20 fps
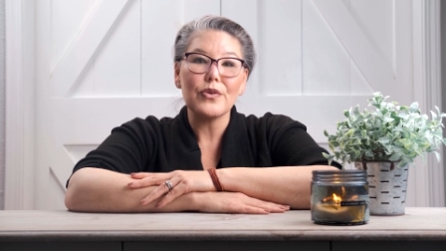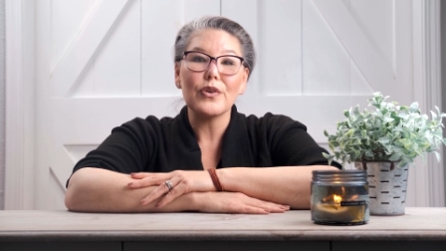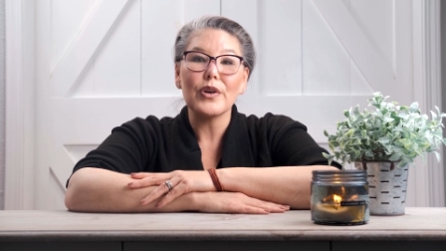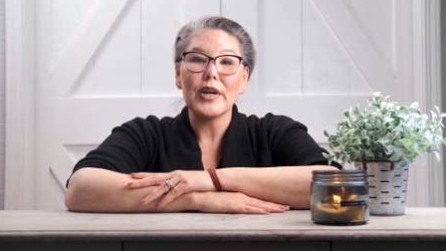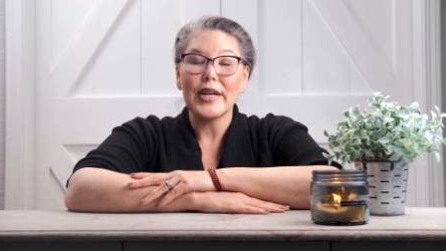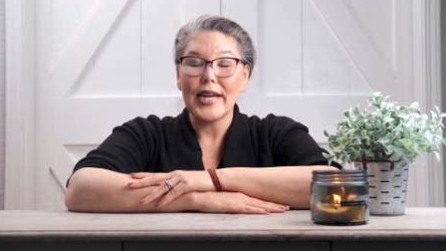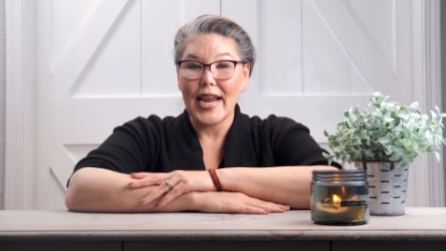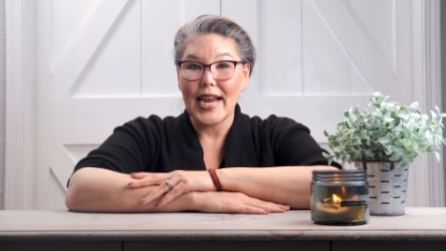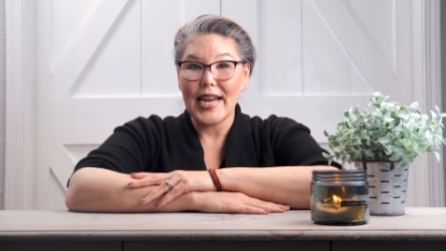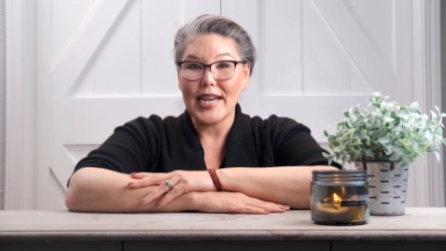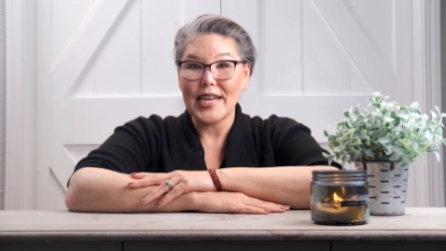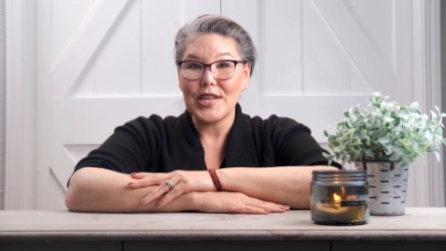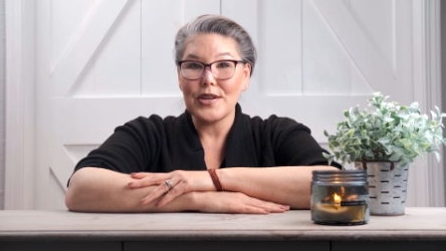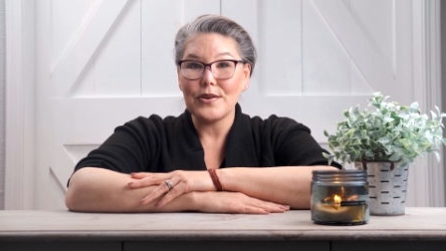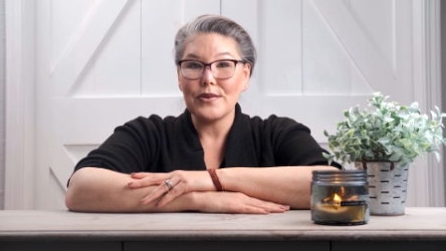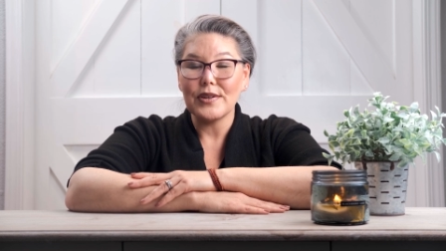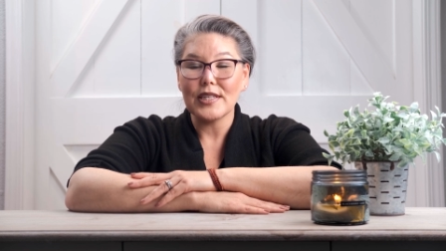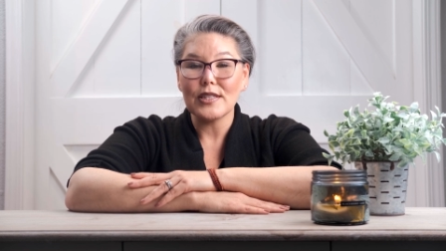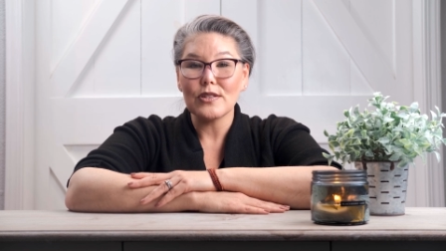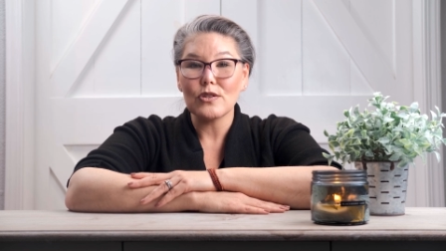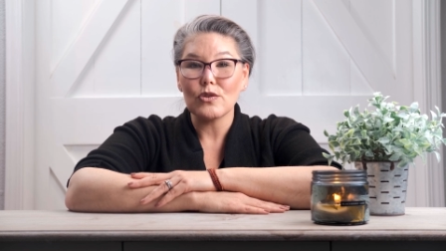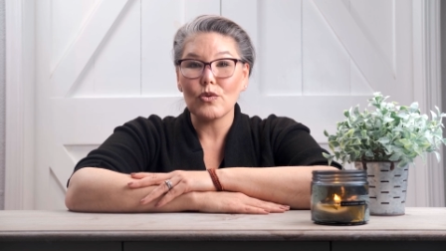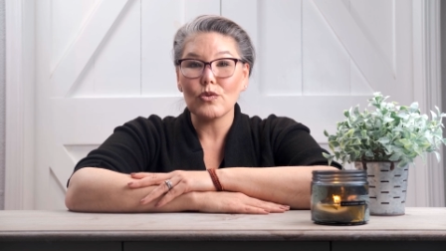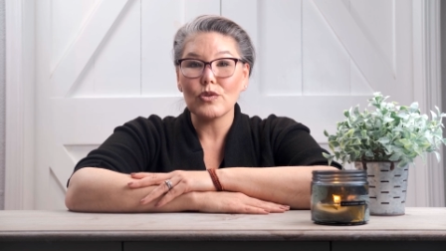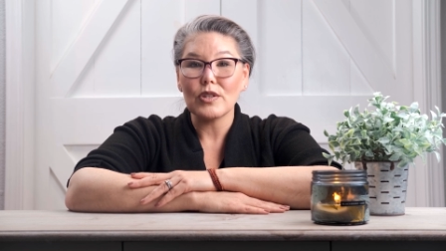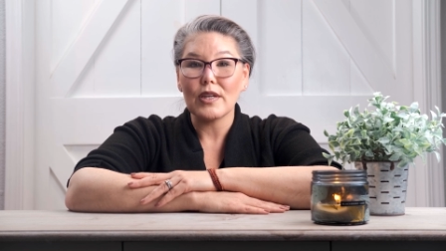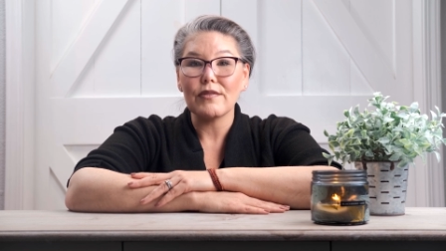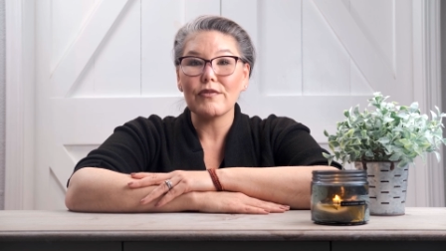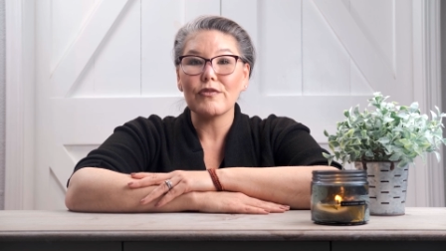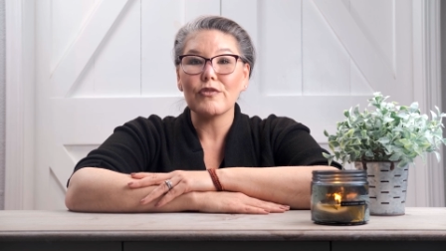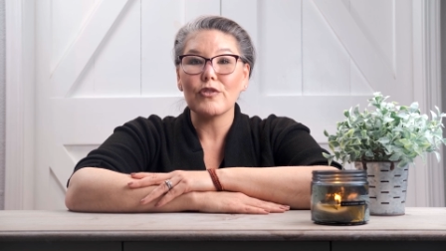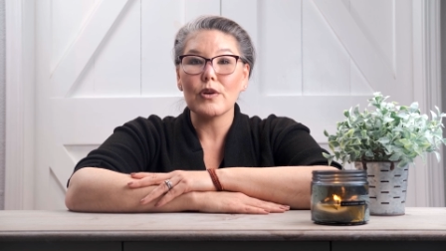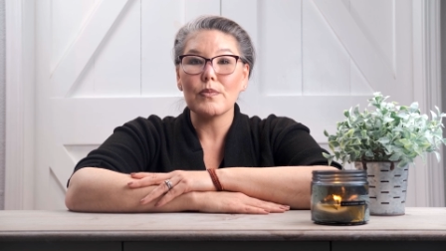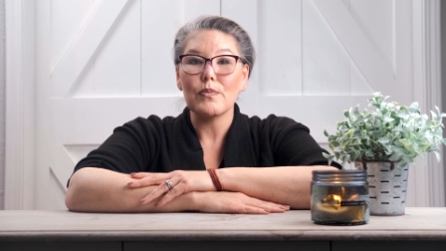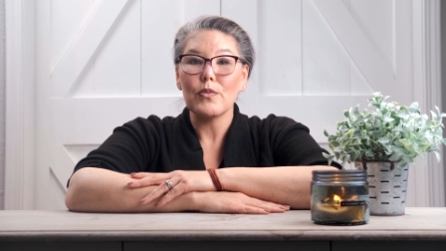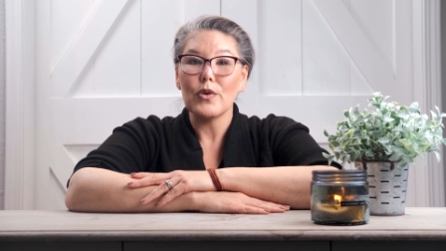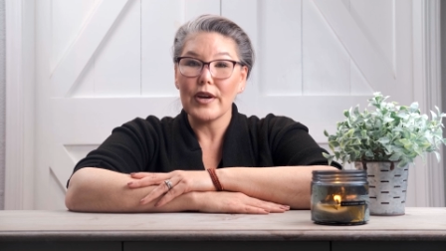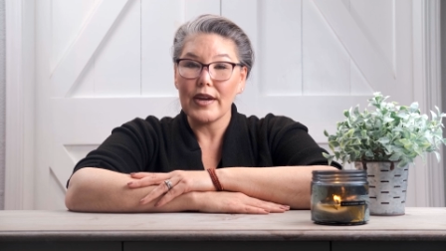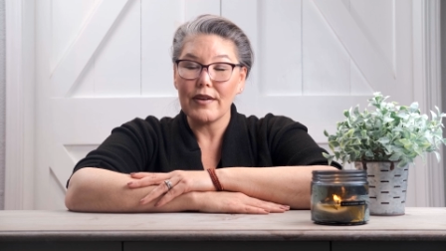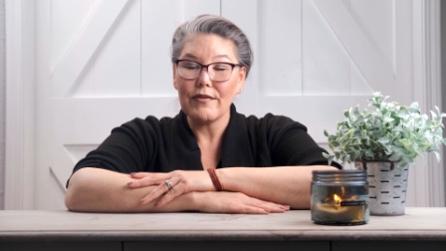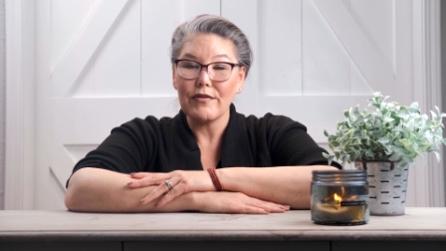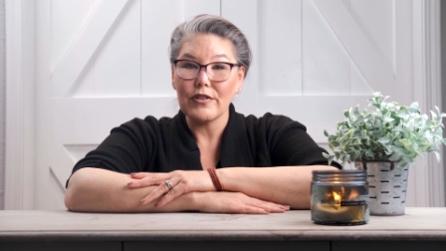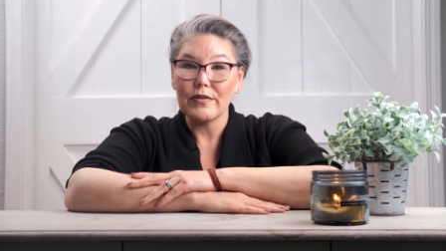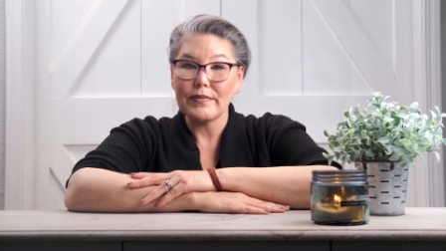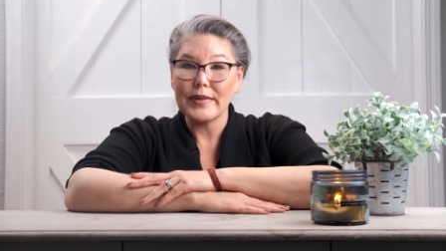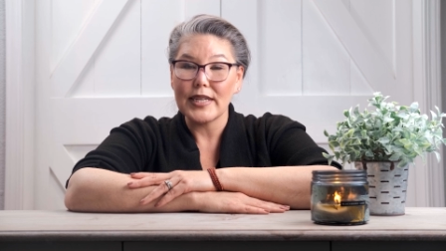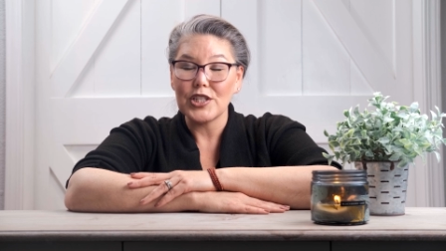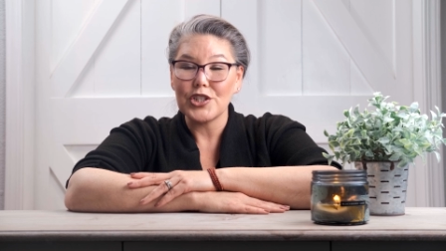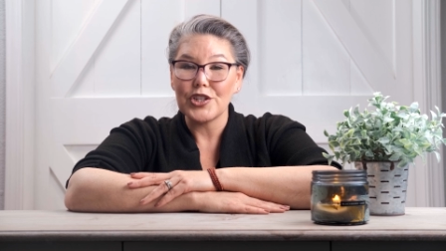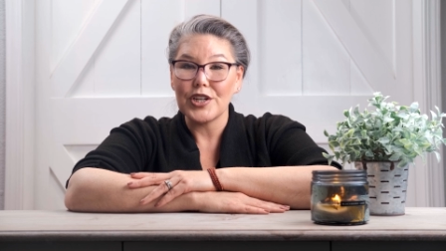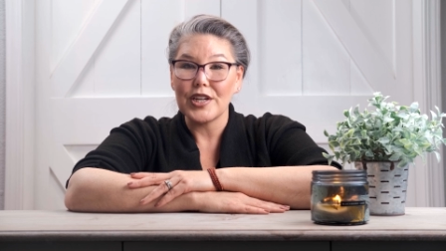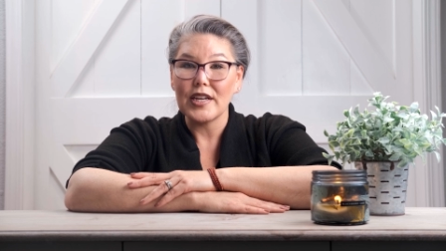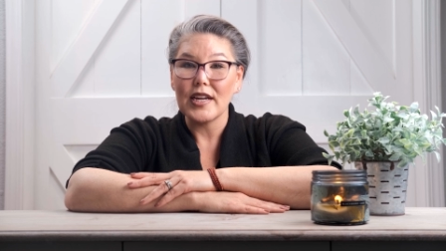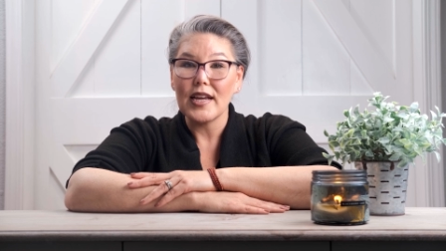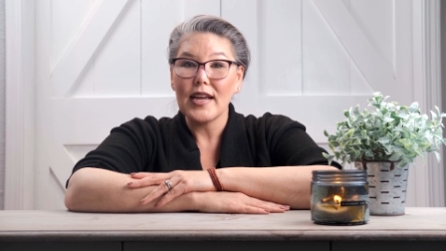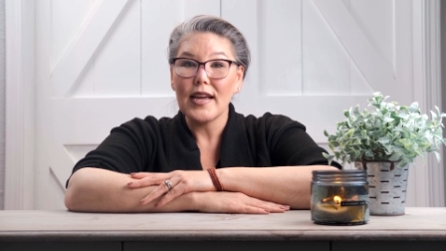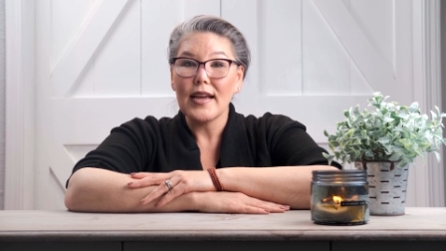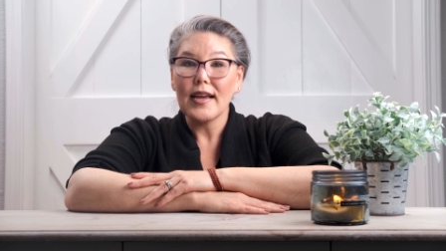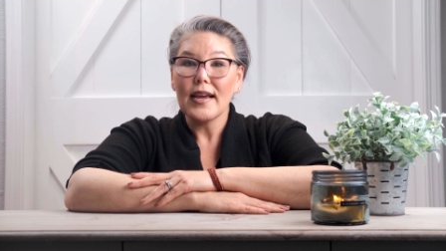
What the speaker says: or an ADU consultant for more information